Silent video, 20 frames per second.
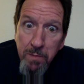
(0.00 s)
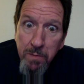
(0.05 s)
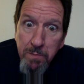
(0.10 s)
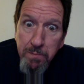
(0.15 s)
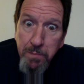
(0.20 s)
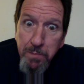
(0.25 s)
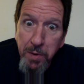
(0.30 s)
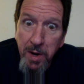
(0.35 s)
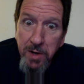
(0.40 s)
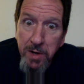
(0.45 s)

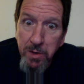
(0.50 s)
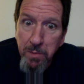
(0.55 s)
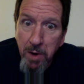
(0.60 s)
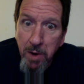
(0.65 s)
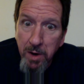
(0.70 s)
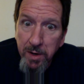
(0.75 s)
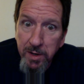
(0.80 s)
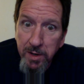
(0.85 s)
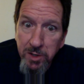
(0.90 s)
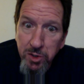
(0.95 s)
plan your
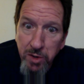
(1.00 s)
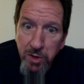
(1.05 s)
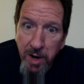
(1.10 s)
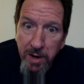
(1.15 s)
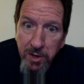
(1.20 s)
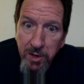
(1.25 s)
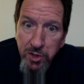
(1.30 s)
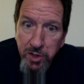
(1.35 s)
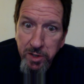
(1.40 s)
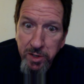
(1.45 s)
marketing
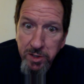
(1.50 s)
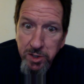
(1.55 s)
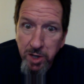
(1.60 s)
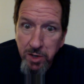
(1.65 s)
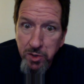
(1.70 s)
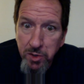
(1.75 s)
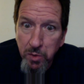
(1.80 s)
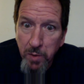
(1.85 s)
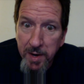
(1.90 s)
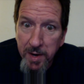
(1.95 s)
strategy in
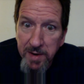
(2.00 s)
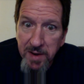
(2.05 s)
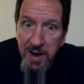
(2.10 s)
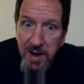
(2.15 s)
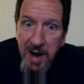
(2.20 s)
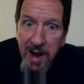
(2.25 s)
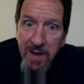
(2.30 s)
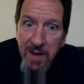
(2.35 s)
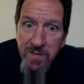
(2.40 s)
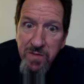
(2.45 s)
such a way
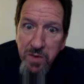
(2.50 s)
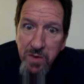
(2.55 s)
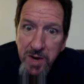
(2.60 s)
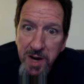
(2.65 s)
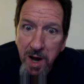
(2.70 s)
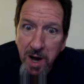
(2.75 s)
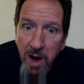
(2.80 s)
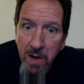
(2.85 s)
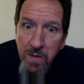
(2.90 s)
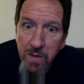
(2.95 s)
that
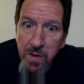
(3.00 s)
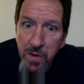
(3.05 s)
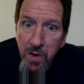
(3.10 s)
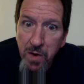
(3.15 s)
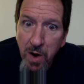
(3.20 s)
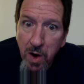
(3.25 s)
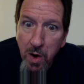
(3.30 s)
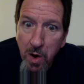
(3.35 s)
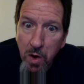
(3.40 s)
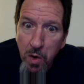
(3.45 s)
every other
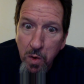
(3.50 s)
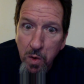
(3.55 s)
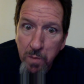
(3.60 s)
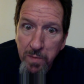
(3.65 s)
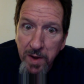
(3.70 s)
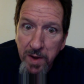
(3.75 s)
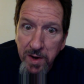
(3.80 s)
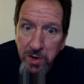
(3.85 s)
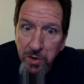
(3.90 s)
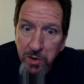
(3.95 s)

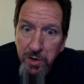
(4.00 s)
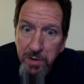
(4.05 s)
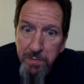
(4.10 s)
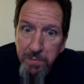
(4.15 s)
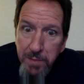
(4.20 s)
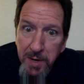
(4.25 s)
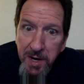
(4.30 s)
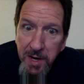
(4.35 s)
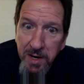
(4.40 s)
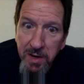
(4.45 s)
home that you're
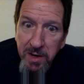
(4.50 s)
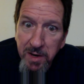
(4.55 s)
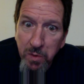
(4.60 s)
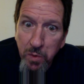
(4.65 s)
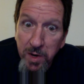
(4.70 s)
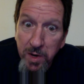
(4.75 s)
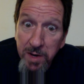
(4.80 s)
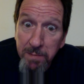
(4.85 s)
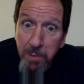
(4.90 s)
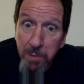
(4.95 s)
competing
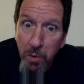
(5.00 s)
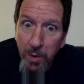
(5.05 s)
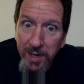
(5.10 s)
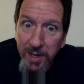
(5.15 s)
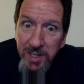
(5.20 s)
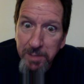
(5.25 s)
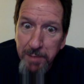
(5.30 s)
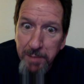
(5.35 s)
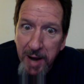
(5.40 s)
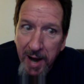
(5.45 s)
with
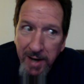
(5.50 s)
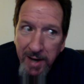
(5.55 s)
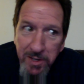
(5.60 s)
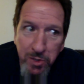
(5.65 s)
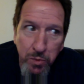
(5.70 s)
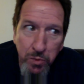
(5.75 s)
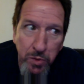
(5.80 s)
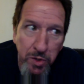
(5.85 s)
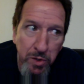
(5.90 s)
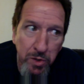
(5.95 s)
points back
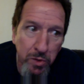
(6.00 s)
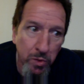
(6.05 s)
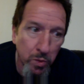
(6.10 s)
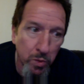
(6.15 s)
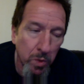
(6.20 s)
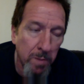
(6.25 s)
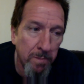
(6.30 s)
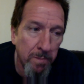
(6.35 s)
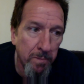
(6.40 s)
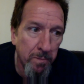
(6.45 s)
to
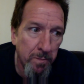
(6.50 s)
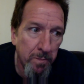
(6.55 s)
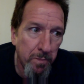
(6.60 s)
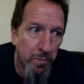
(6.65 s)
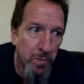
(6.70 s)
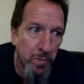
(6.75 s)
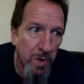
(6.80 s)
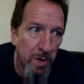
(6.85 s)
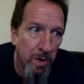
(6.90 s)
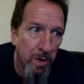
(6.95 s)
you.
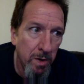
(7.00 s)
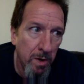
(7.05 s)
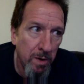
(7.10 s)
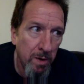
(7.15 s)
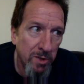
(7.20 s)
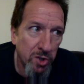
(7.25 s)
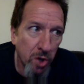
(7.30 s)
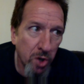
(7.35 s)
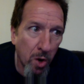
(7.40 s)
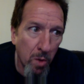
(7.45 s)

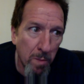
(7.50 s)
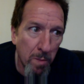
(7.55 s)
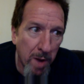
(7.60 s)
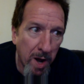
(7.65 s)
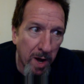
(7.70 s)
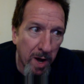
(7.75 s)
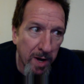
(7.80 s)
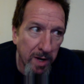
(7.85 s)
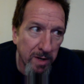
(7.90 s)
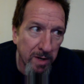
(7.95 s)
So
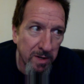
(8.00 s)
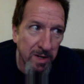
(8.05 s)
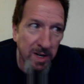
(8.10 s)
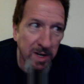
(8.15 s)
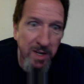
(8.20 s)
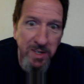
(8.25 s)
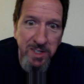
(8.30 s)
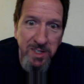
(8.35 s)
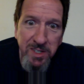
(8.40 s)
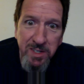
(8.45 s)
my
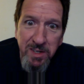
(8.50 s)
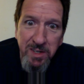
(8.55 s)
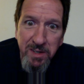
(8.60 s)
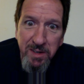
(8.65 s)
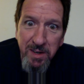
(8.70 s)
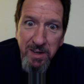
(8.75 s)
niece,